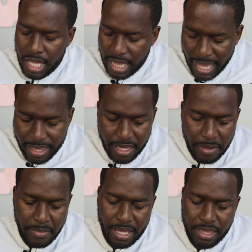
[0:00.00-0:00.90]
Like
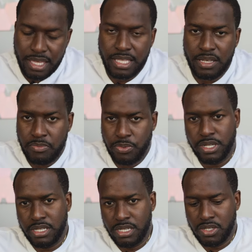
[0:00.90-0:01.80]
them, I think they're
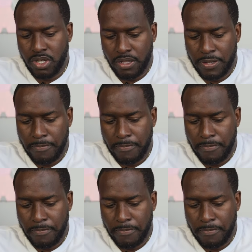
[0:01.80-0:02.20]
pretty solid.